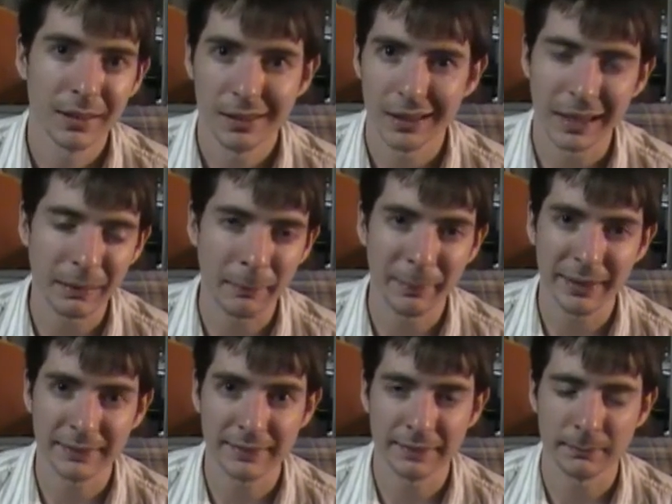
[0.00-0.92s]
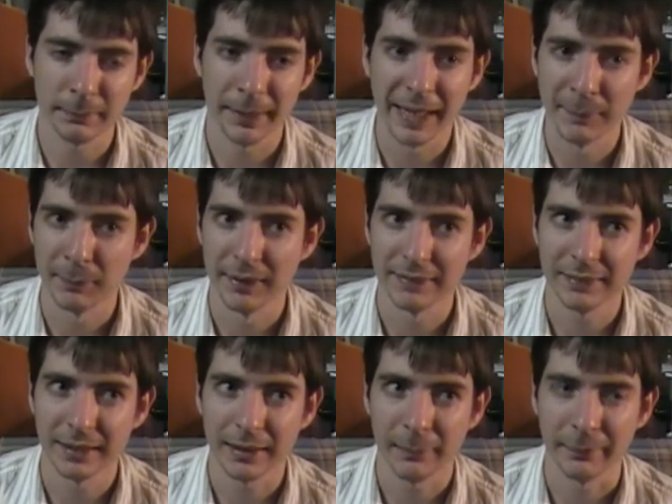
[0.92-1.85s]
I'm making sense in my head, but it's
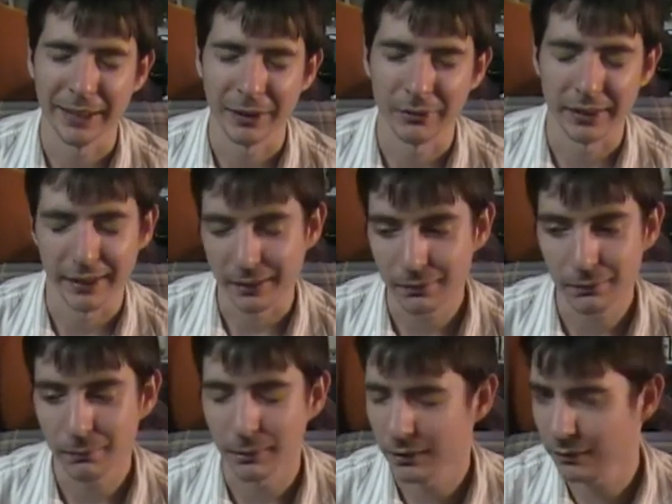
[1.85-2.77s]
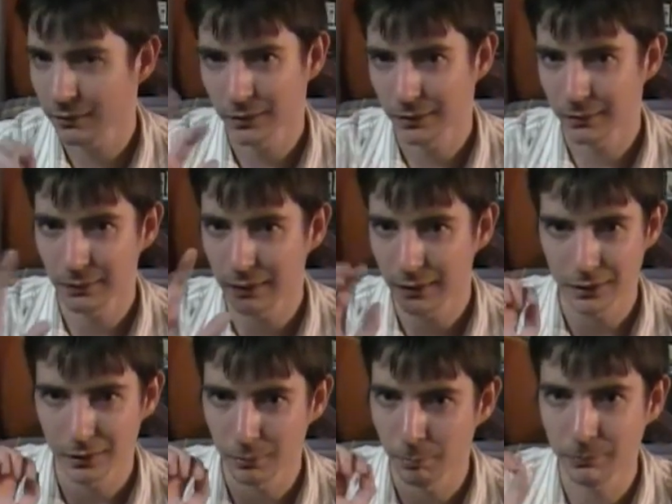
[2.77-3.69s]
not coming out right. But
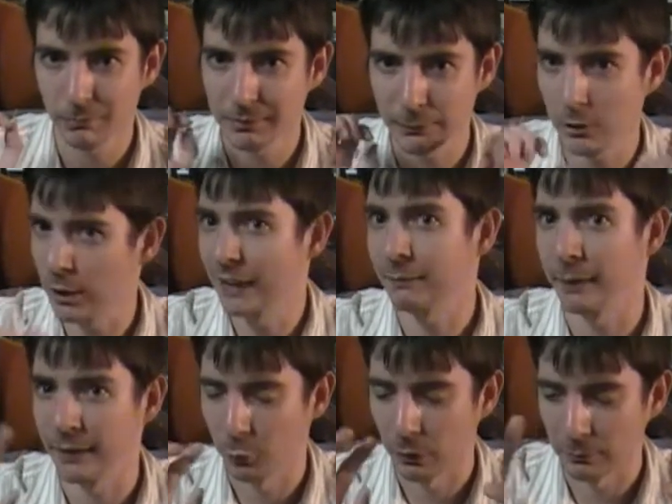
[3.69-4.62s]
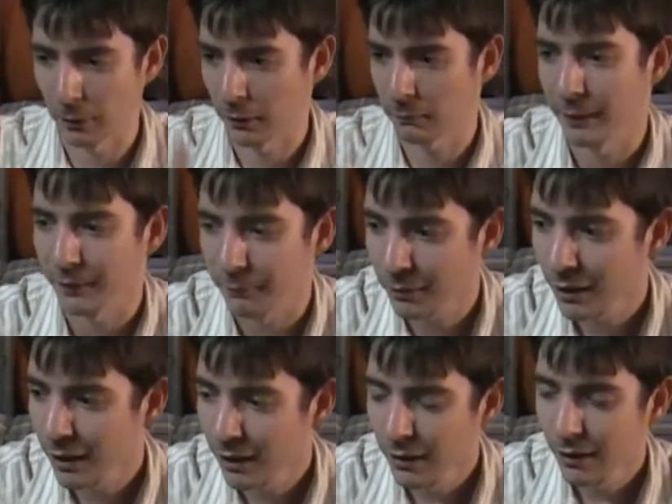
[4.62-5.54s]
some of you guys might know what I'm talking about.
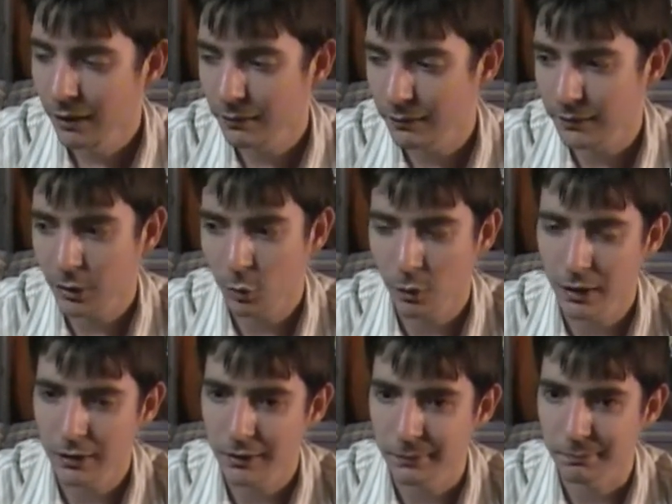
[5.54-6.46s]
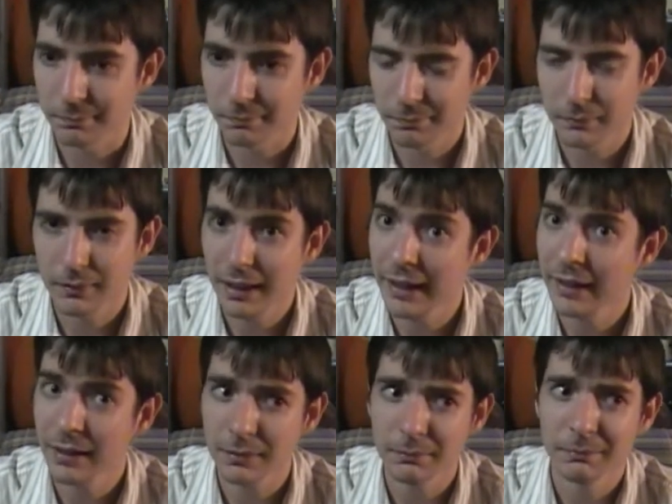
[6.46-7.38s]
So,
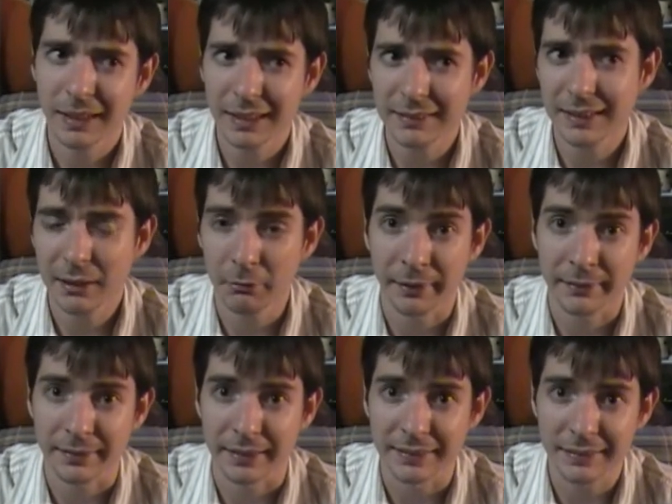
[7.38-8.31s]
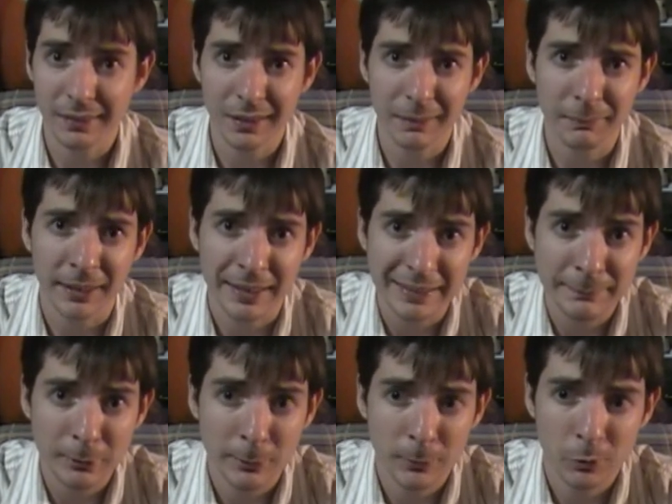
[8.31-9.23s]
yeah, I say rent it. It's not a
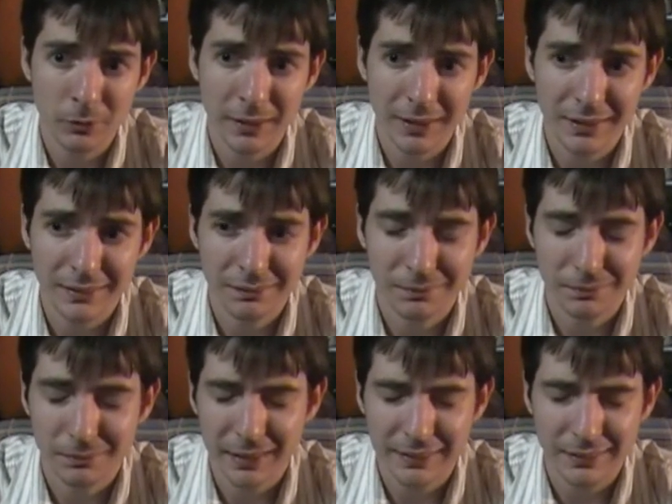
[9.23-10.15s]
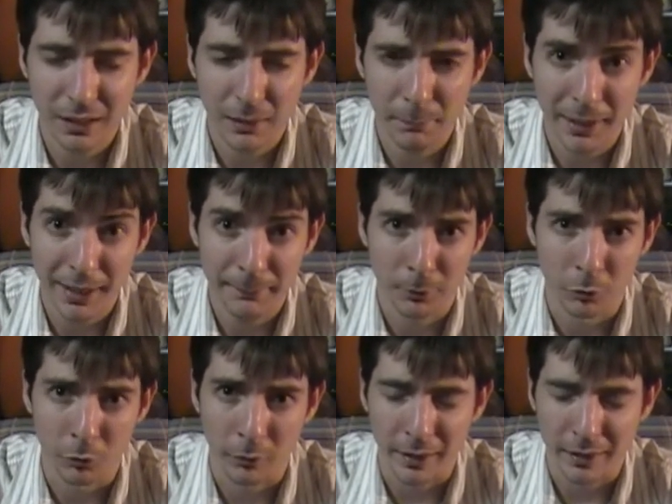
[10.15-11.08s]
terrible movie. It's not a bad
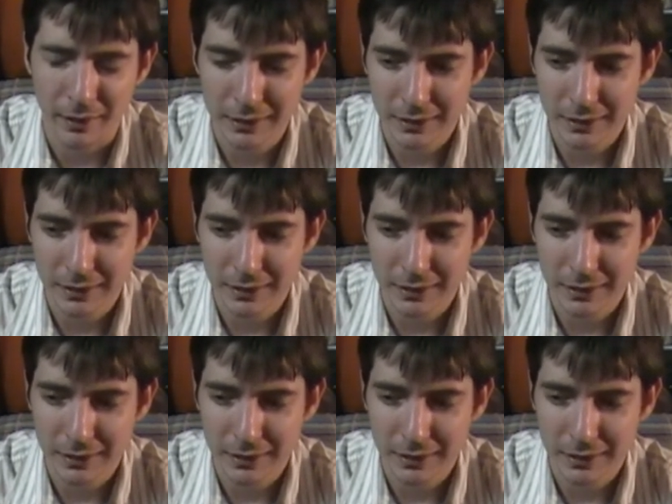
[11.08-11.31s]
movie.